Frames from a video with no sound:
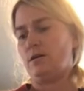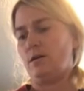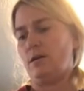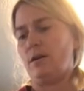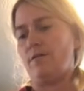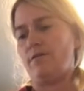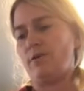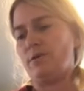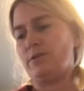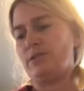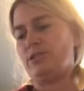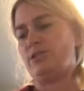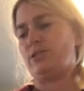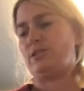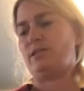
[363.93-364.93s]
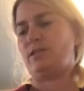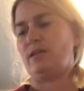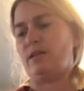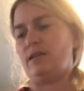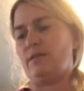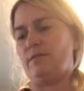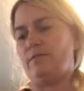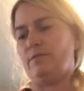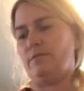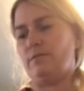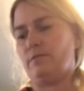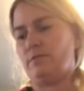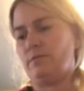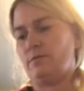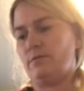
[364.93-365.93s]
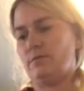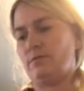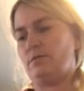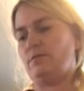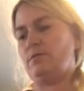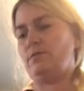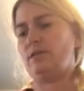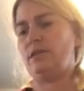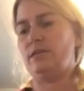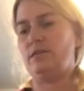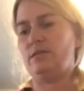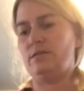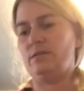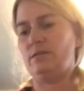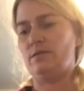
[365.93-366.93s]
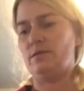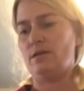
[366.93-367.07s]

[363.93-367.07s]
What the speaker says: And I've always just kind of eaten